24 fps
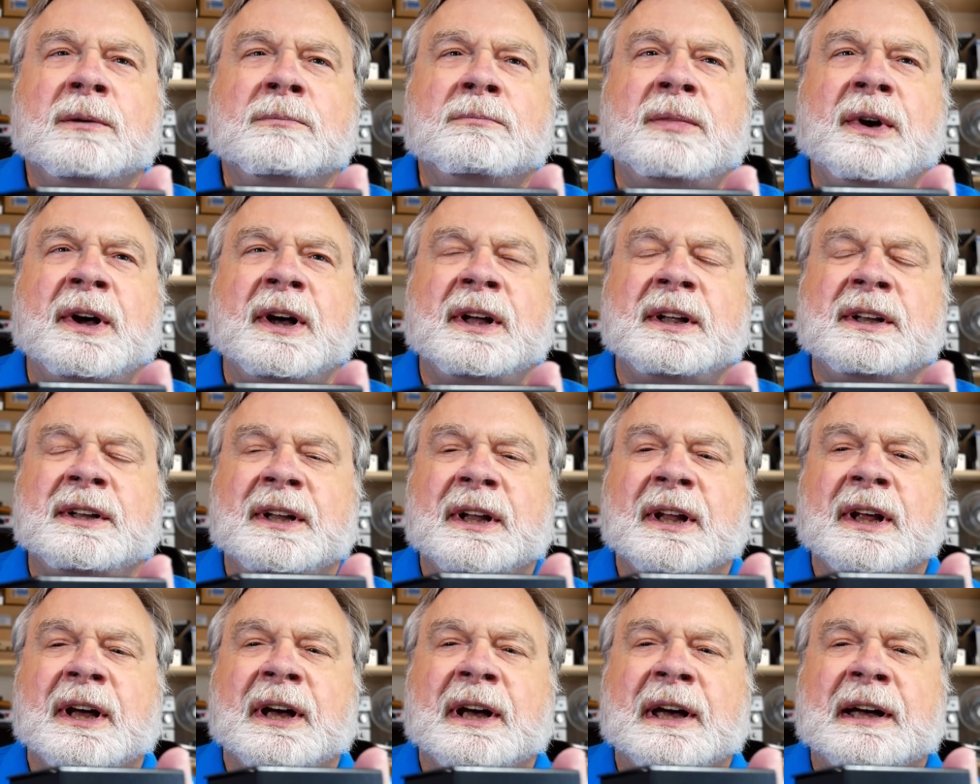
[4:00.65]
but
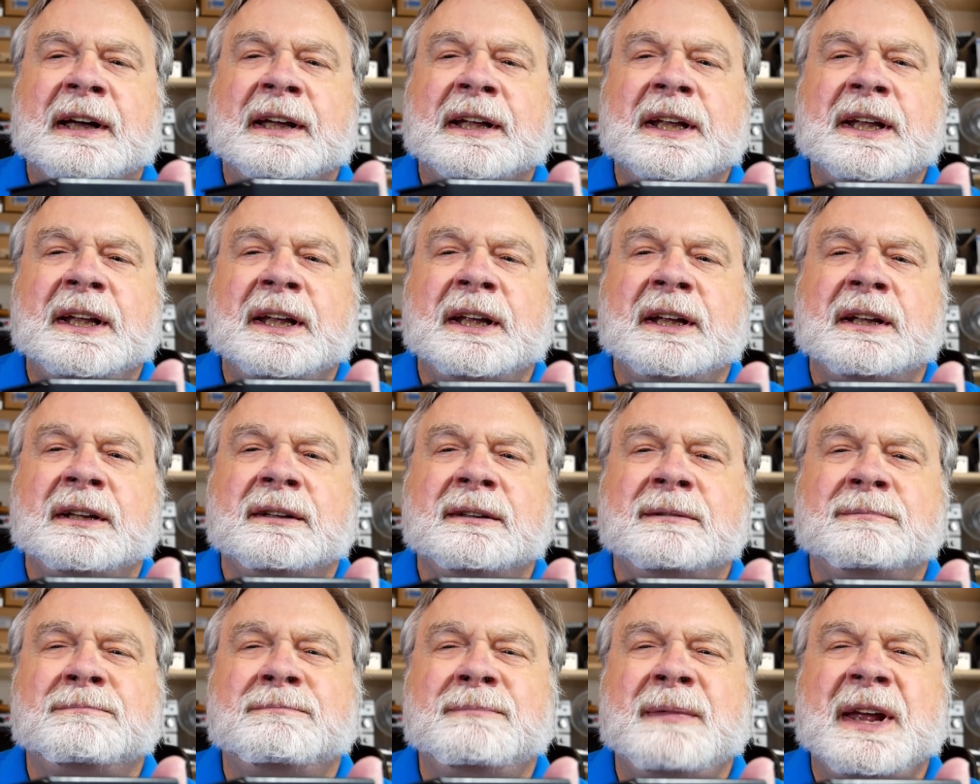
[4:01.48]

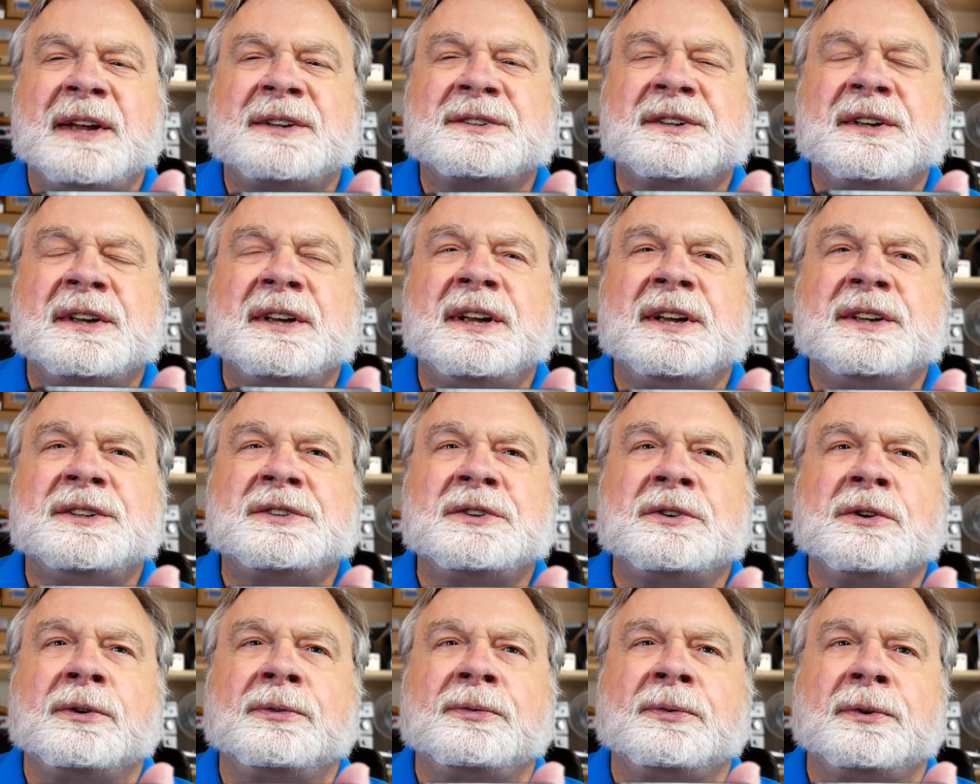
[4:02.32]
it makes it
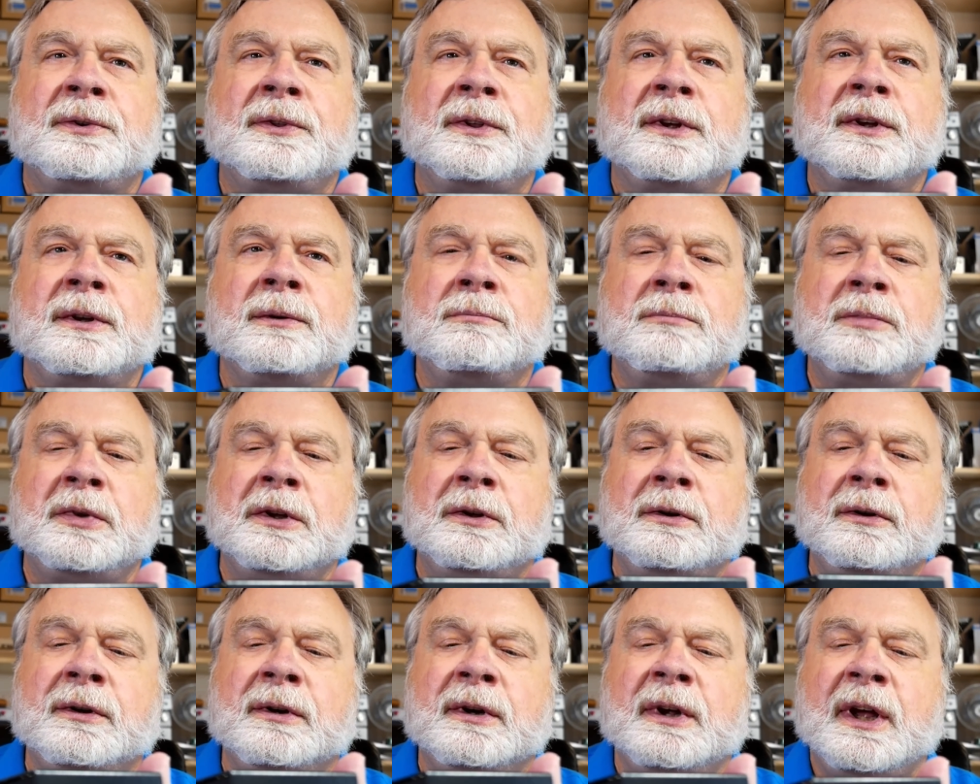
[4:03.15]
easier for the
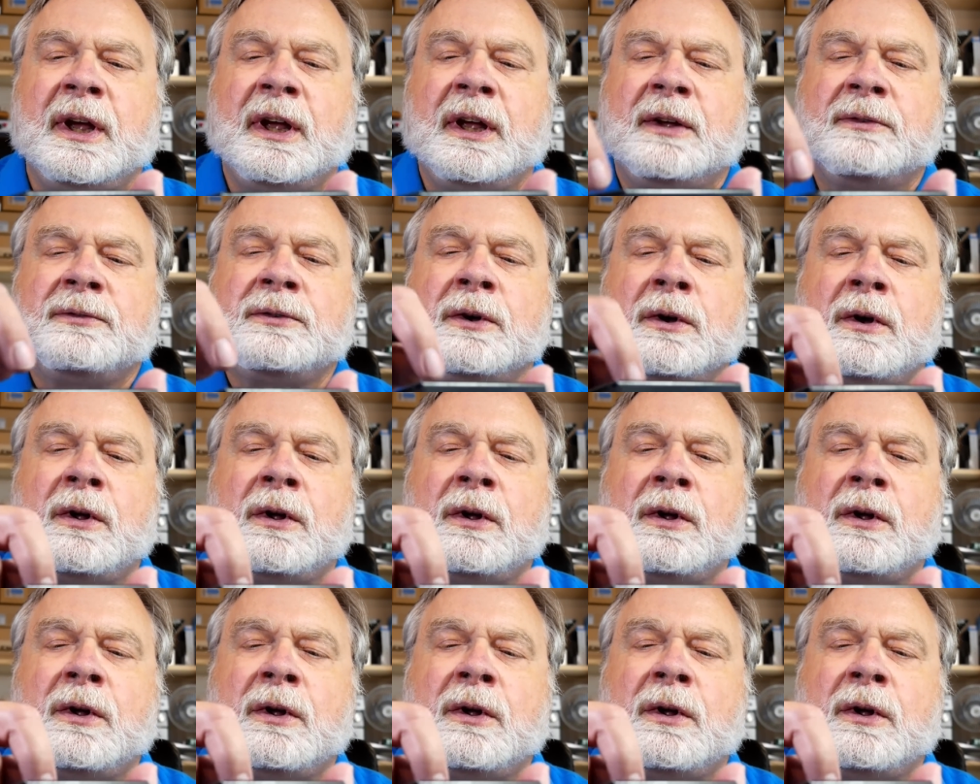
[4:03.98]
computer if you